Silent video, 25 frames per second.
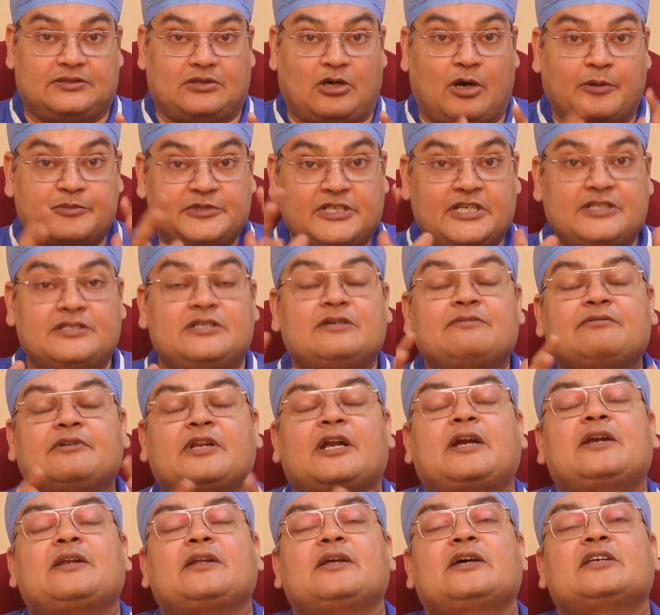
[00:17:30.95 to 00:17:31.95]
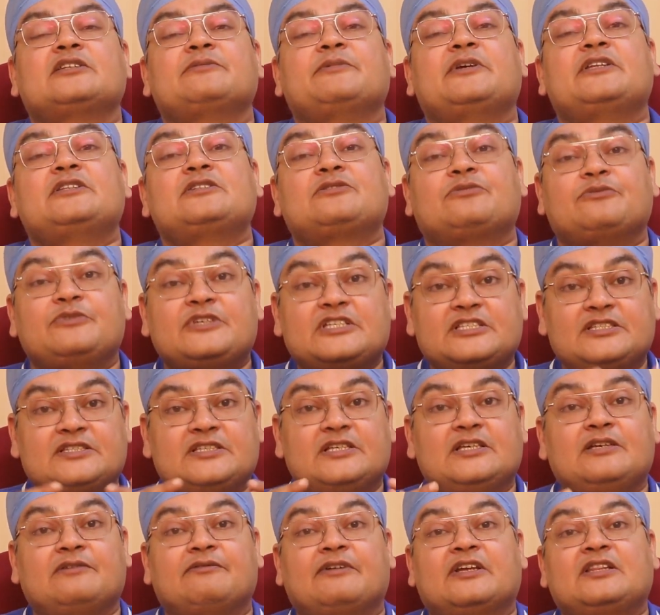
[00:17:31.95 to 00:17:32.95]
Objective criteria means we
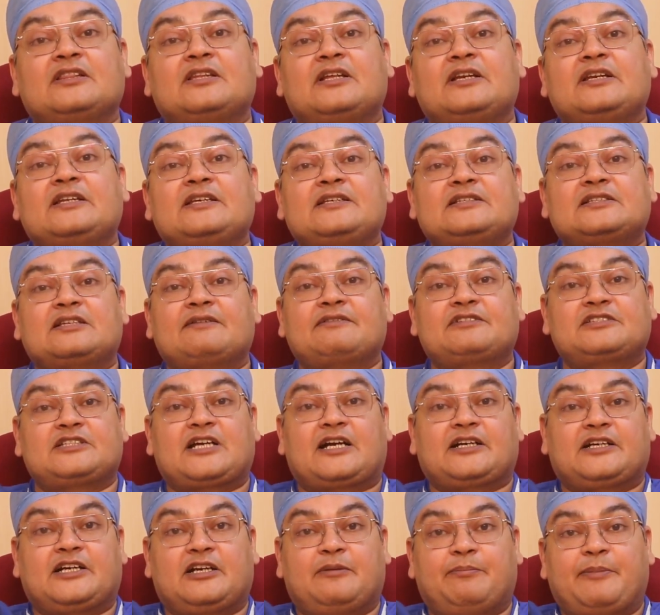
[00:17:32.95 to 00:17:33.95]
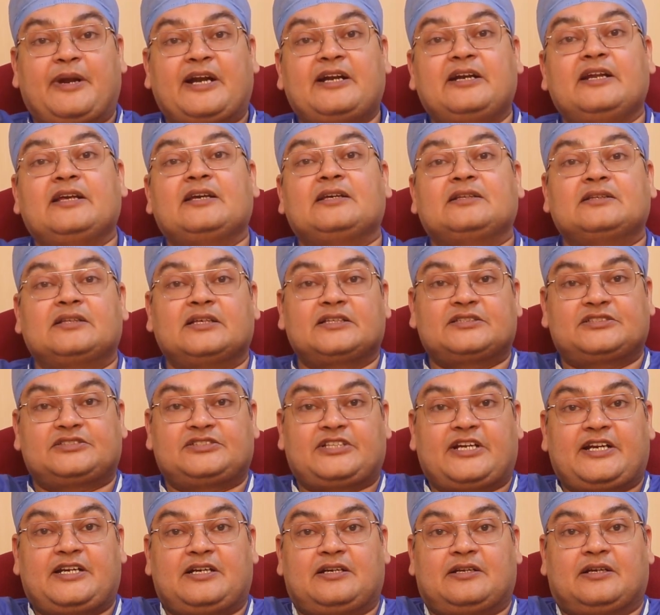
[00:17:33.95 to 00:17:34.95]
see when the knees have started bending, the
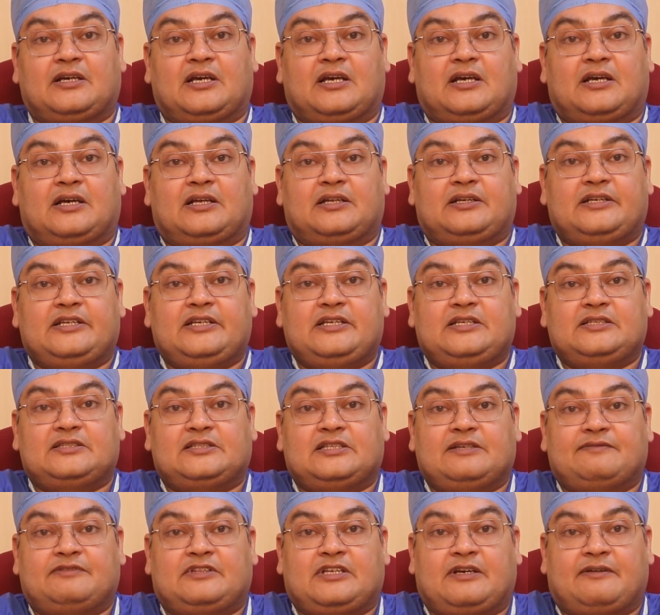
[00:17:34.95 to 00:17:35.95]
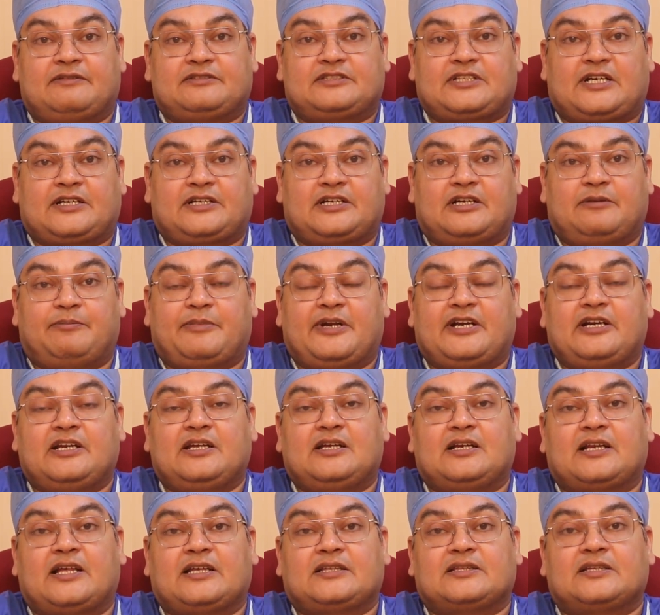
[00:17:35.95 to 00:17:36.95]
straight knees, if they have started
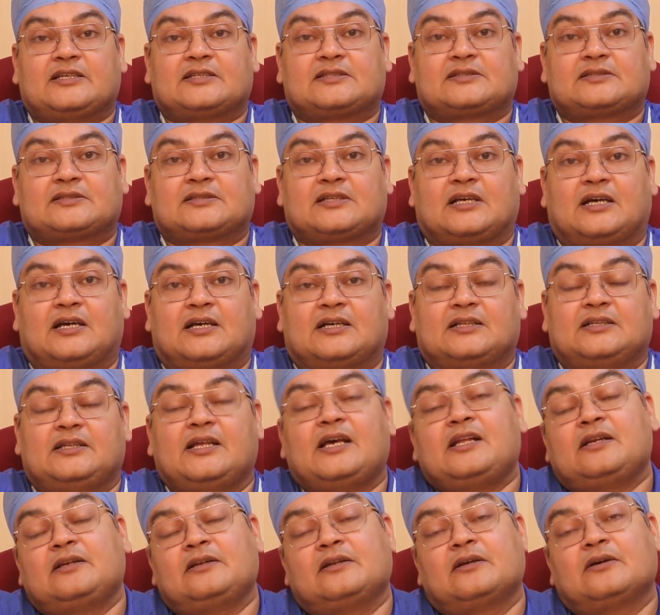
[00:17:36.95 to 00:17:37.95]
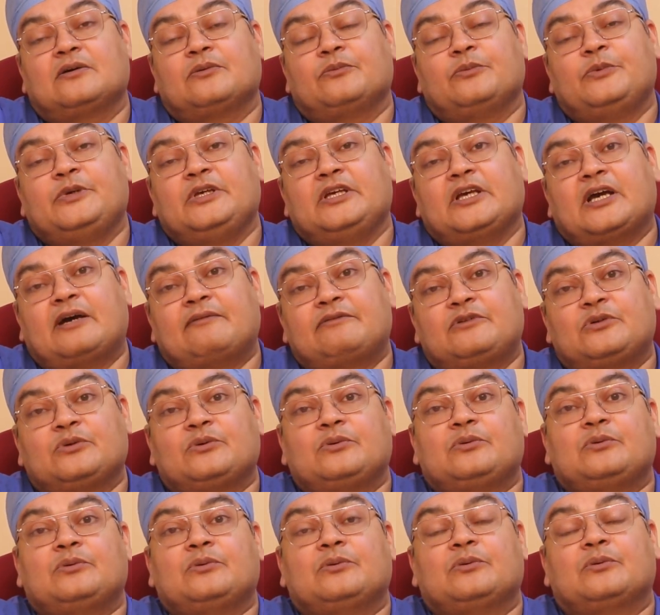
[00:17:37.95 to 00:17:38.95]
bending like this, then we have
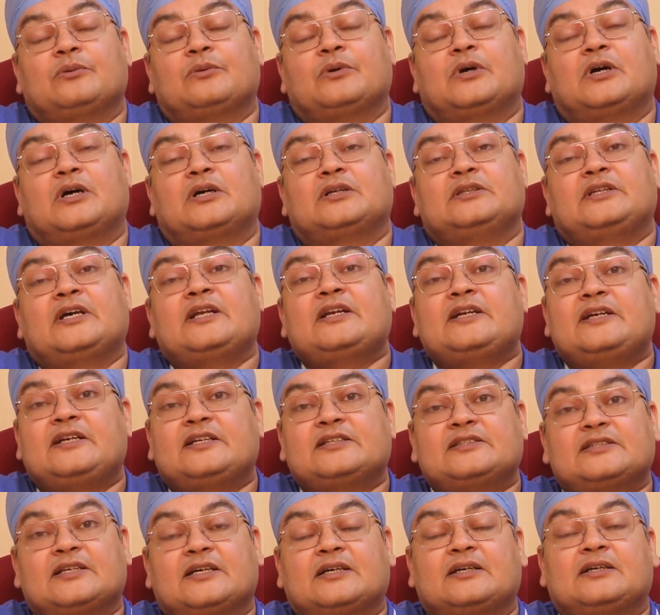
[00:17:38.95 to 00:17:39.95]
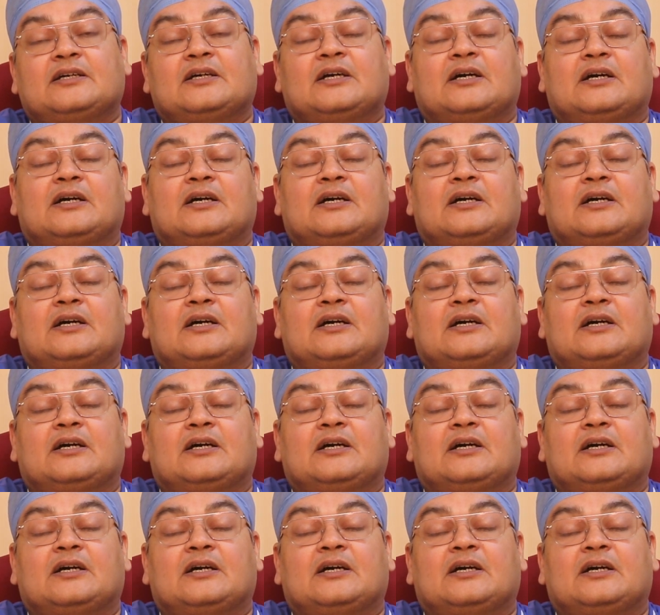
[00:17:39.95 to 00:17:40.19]
to, then it is a,